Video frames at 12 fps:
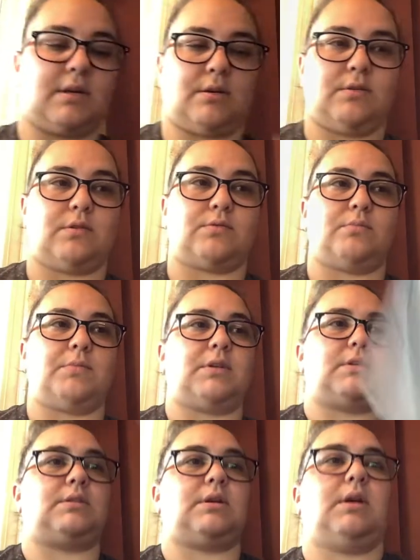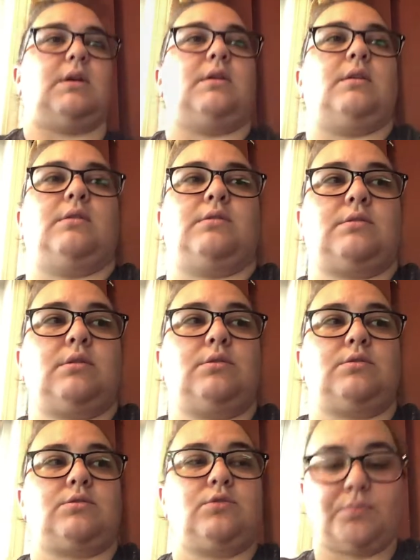to do this one because it is
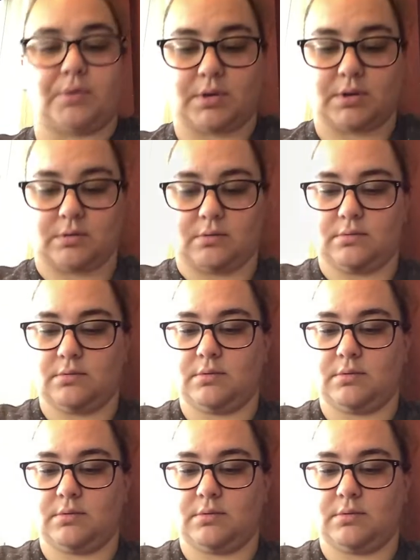super cute.